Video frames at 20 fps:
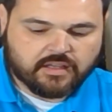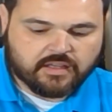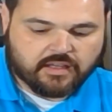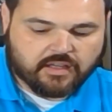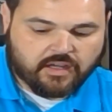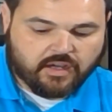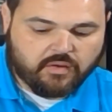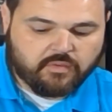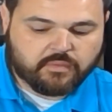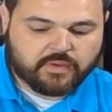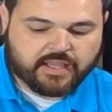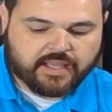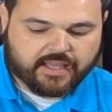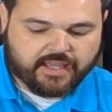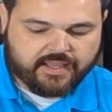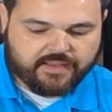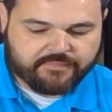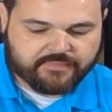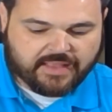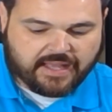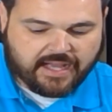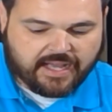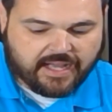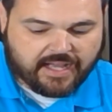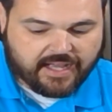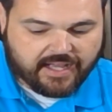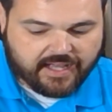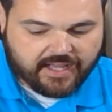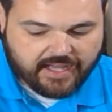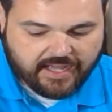Okay,
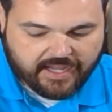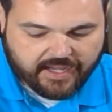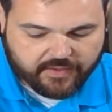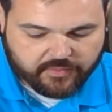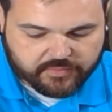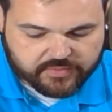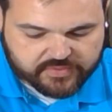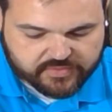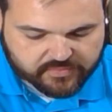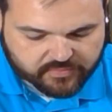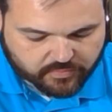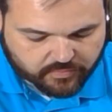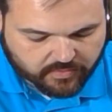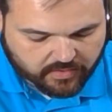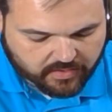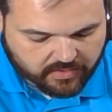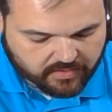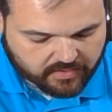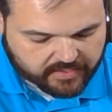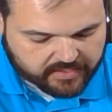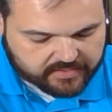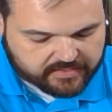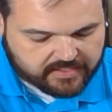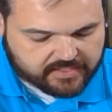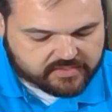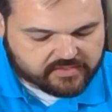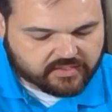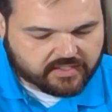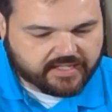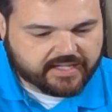I was wrong. It
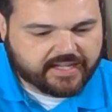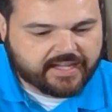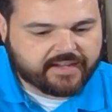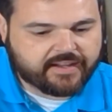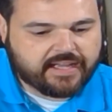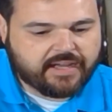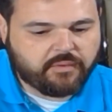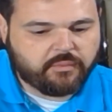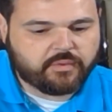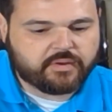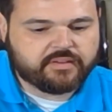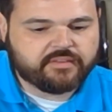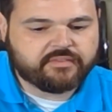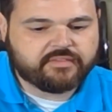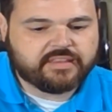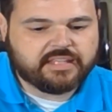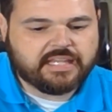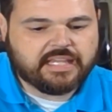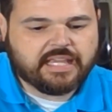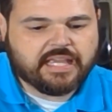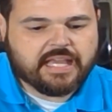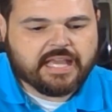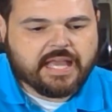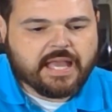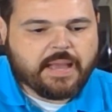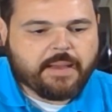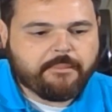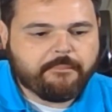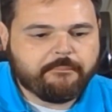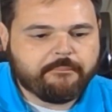does look like I got one of the
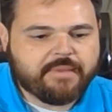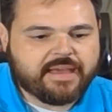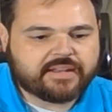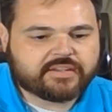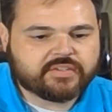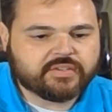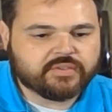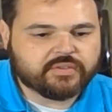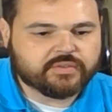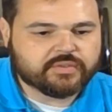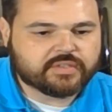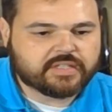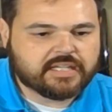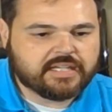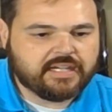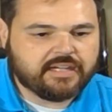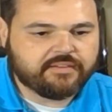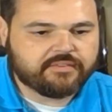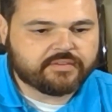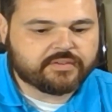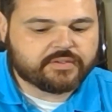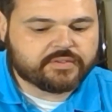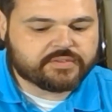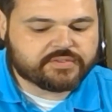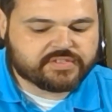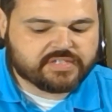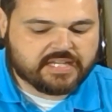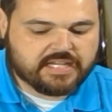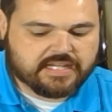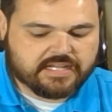metal
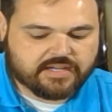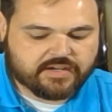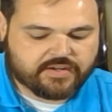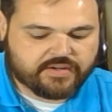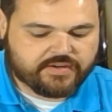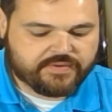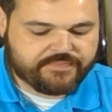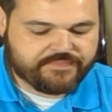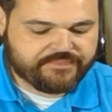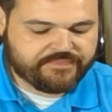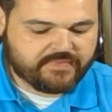covers here.